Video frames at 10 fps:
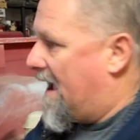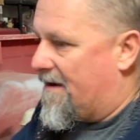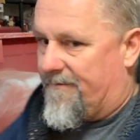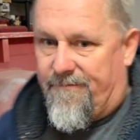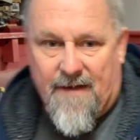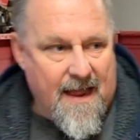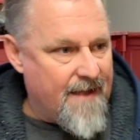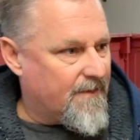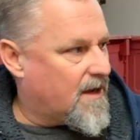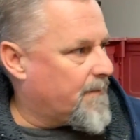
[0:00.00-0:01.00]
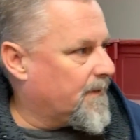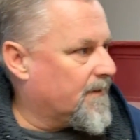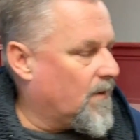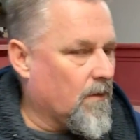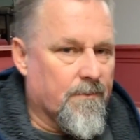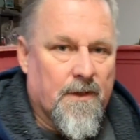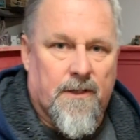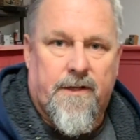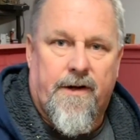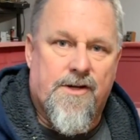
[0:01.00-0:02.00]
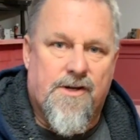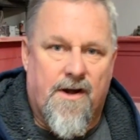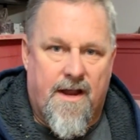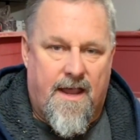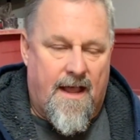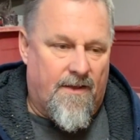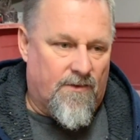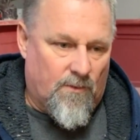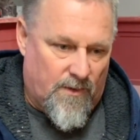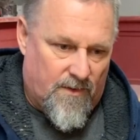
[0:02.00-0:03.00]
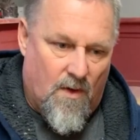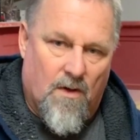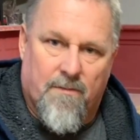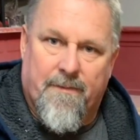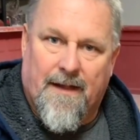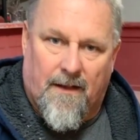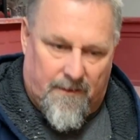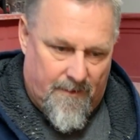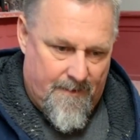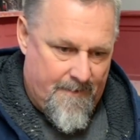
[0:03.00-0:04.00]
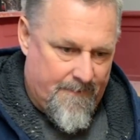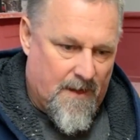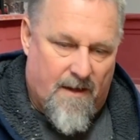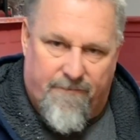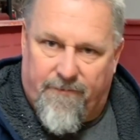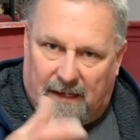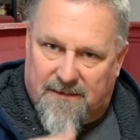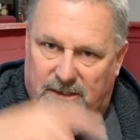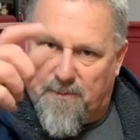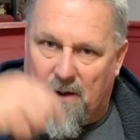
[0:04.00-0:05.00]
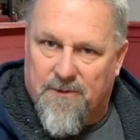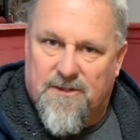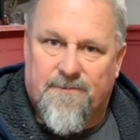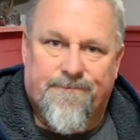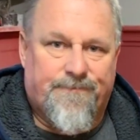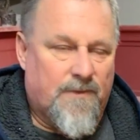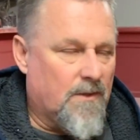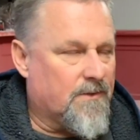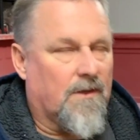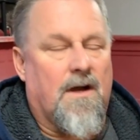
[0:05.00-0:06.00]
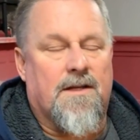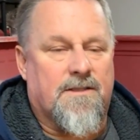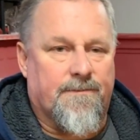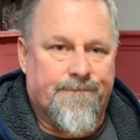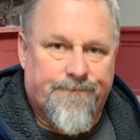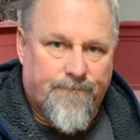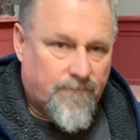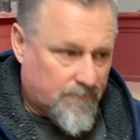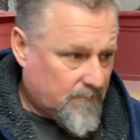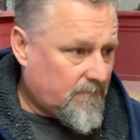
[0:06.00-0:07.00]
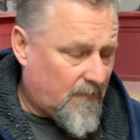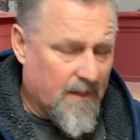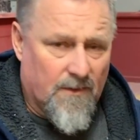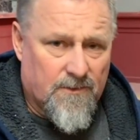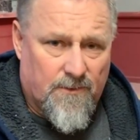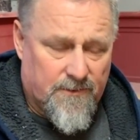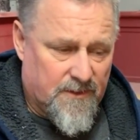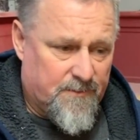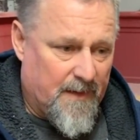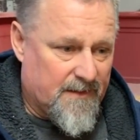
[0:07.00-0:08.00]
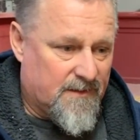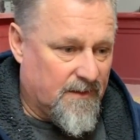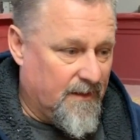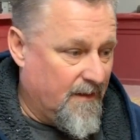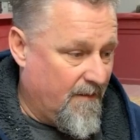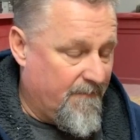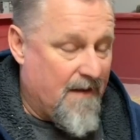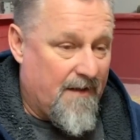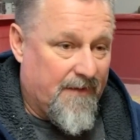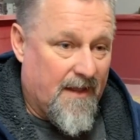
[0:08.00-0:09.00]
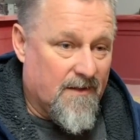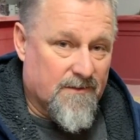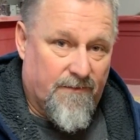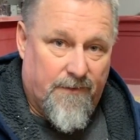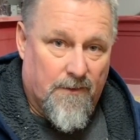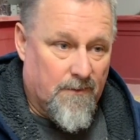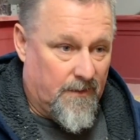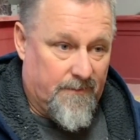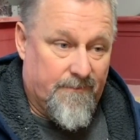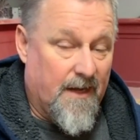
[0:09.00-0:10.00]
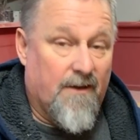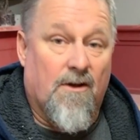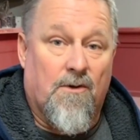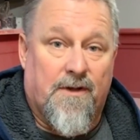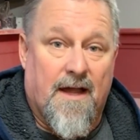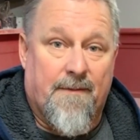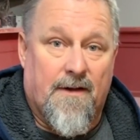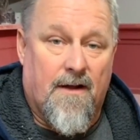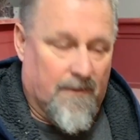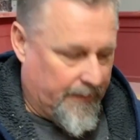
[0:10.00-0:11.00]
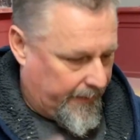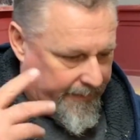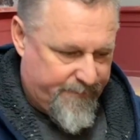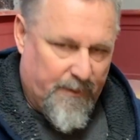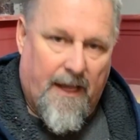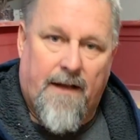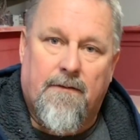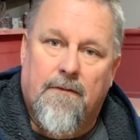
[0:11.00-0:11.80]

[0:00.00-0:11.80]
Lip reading: have a couple of old military jerry cans with the old metal flexi spouts. Those are awesome. And those will dispense 5 gallons of fuel in no time at all. Lickety split. If